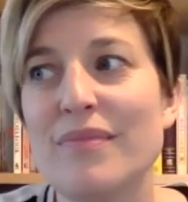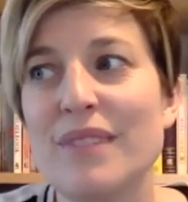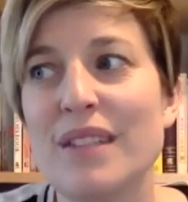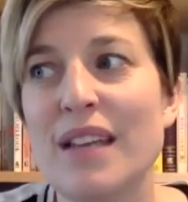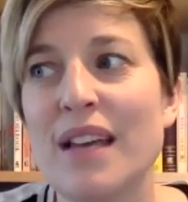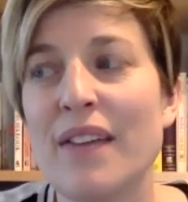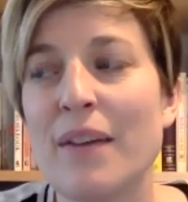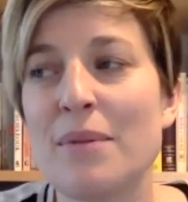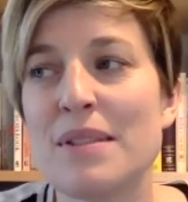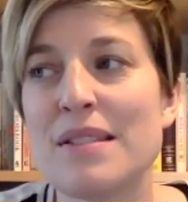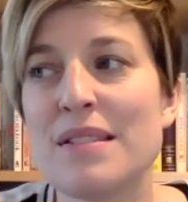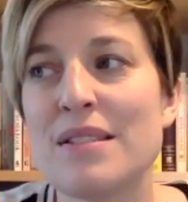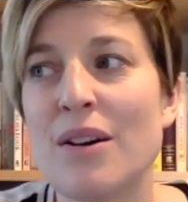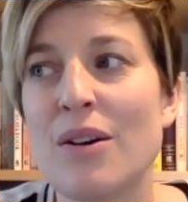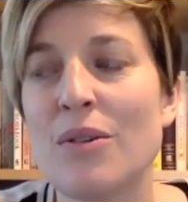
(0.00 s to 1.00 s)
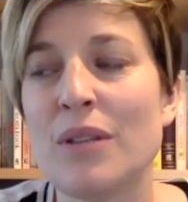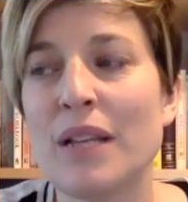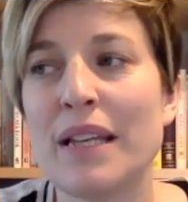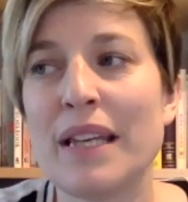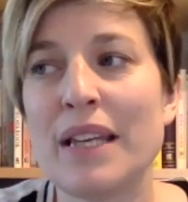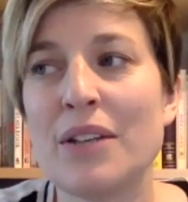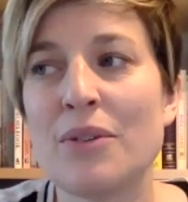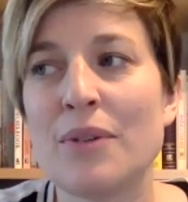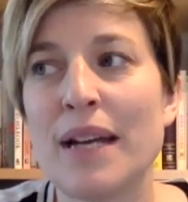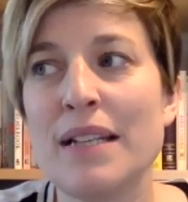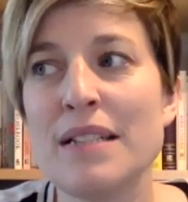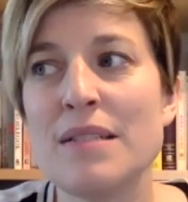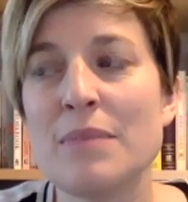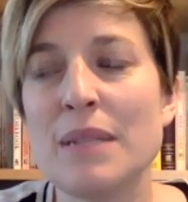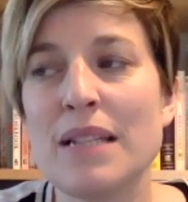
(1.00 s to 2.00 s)
that was so like
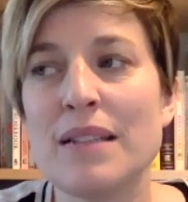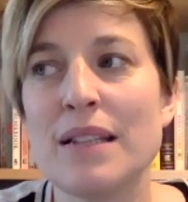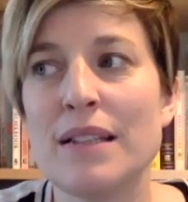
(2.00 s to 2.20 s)
ingrained in me